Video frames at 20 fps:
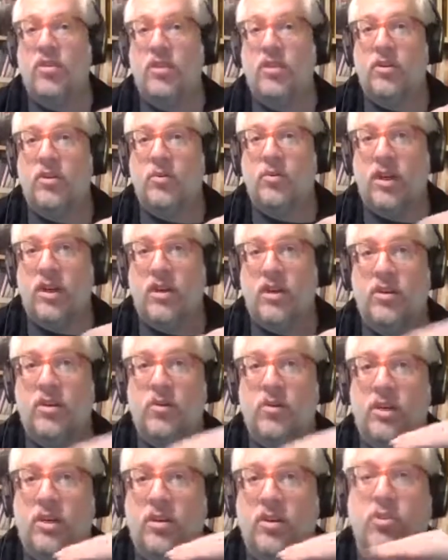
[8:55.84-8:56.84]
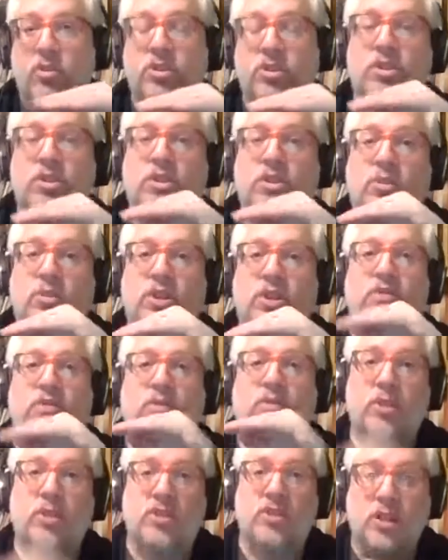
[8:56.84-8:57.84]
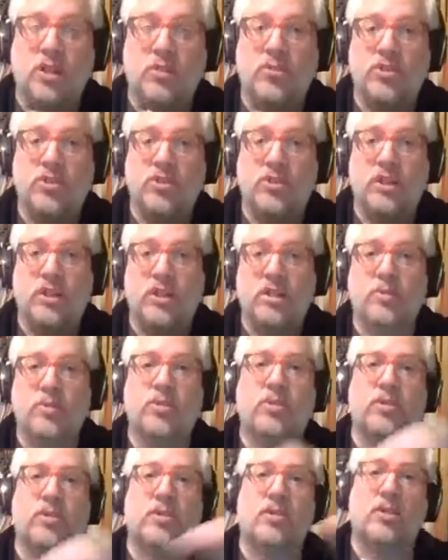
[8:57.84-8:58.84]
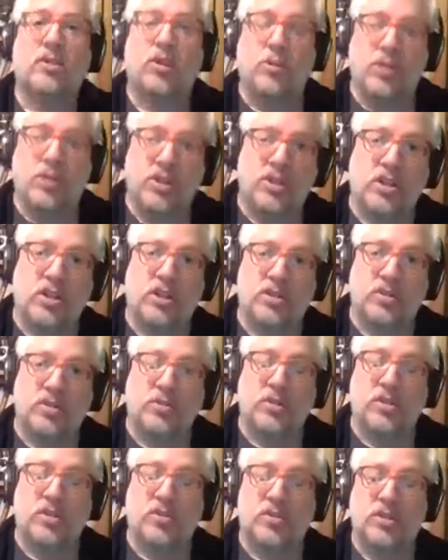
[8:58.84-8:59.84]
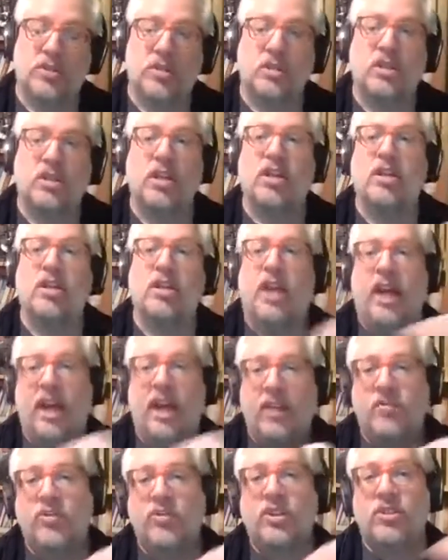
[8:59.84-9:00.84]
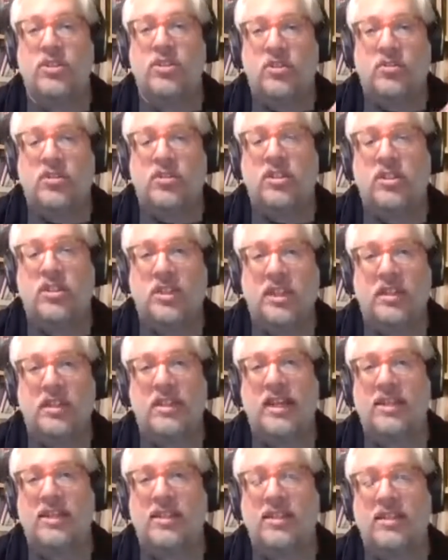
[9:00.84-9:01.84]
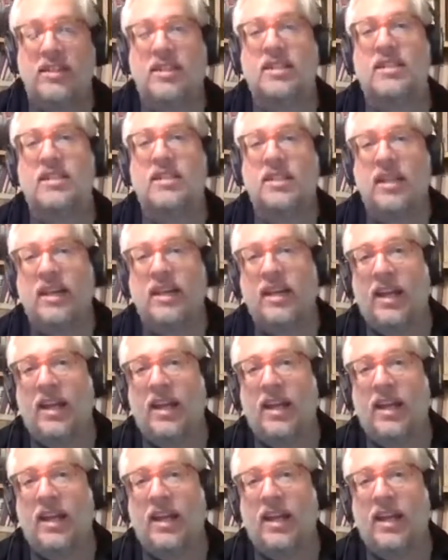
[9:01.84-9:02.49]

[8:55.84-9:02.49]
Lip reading: when courses switch from using commercial textbooks to open educational resources, every student tends to see a slight